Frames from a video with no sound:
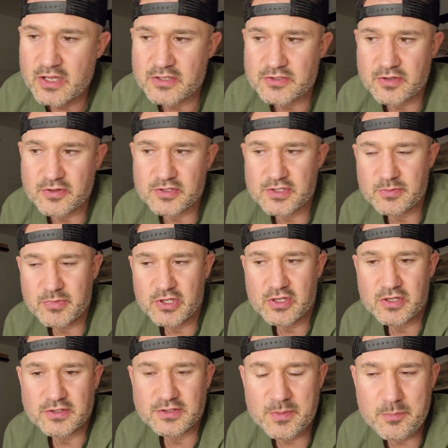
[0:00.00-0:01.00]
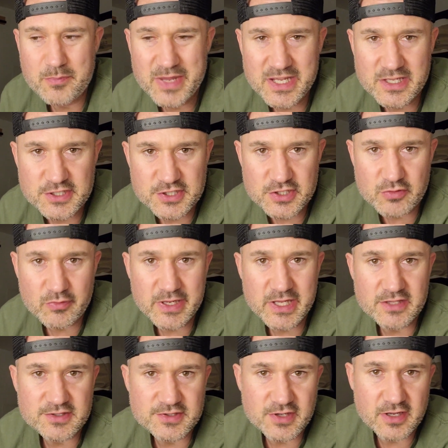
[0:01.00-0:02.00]
So there's something called the mean
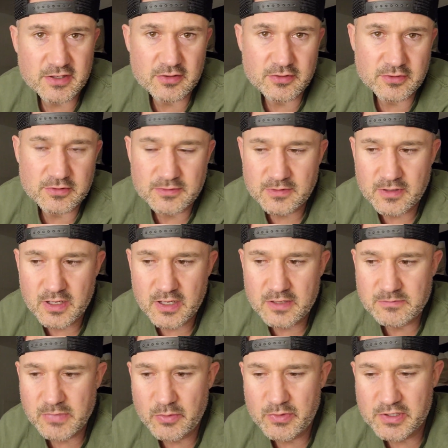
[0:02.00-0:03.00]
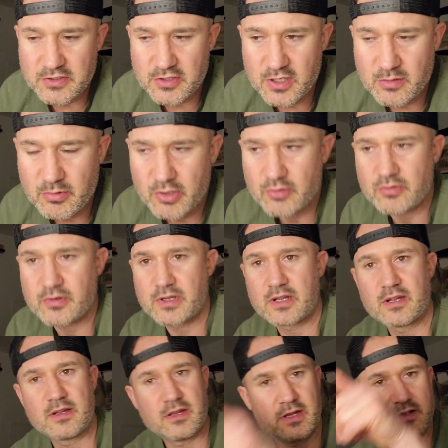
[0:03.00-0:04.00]
sweet cycle. I want to talk about real quick.
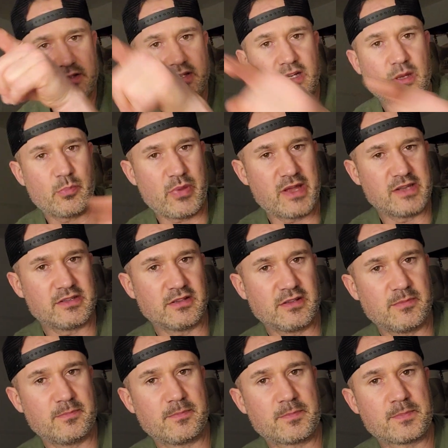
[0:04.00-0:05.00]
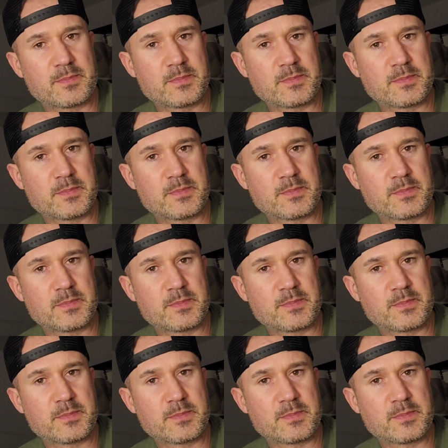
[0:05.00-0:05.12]
It's like a pendulum.